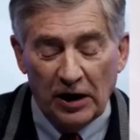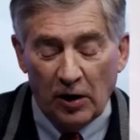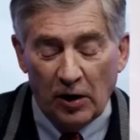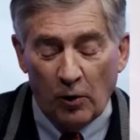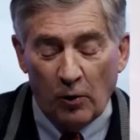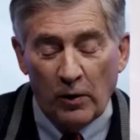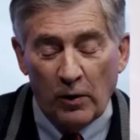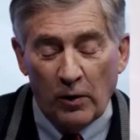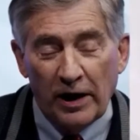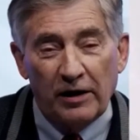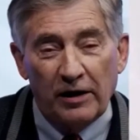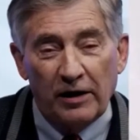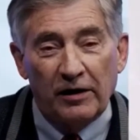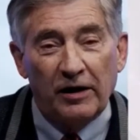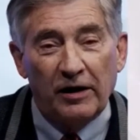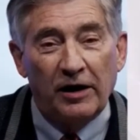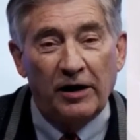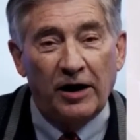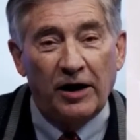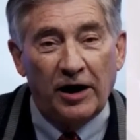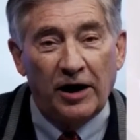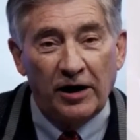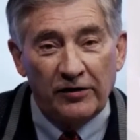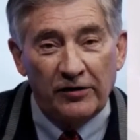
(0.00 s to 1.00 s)
while
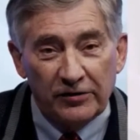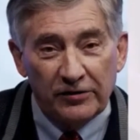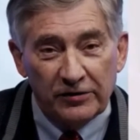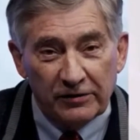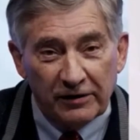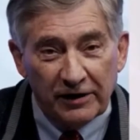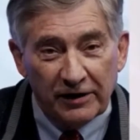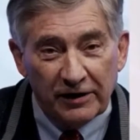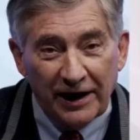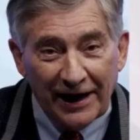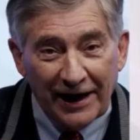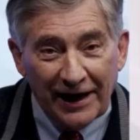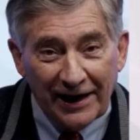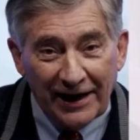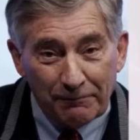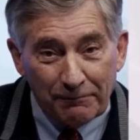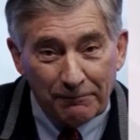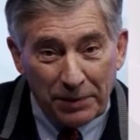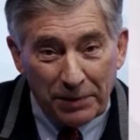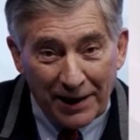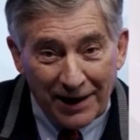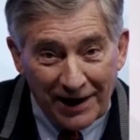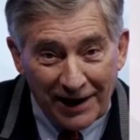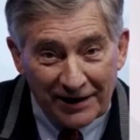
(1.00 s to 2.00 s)
other
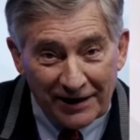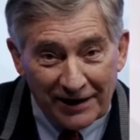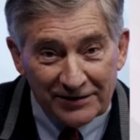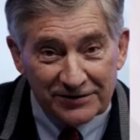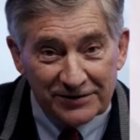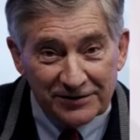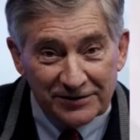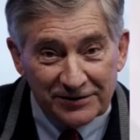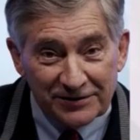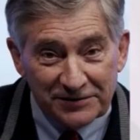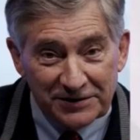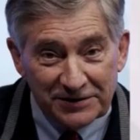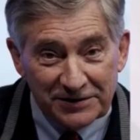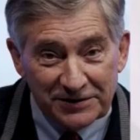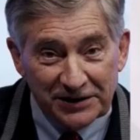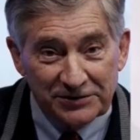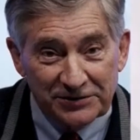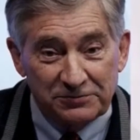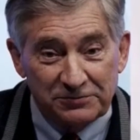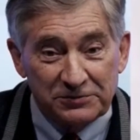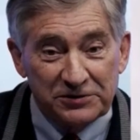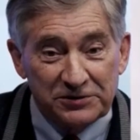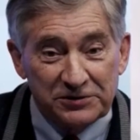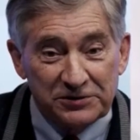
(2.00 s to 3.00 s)
positive test
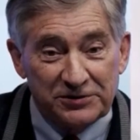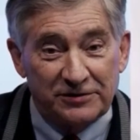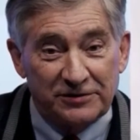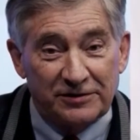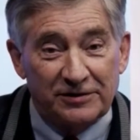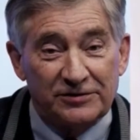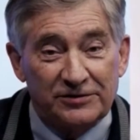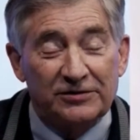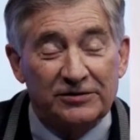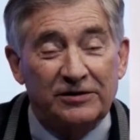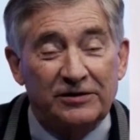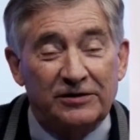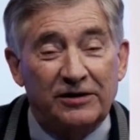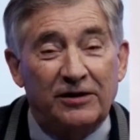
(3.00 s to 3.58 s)
results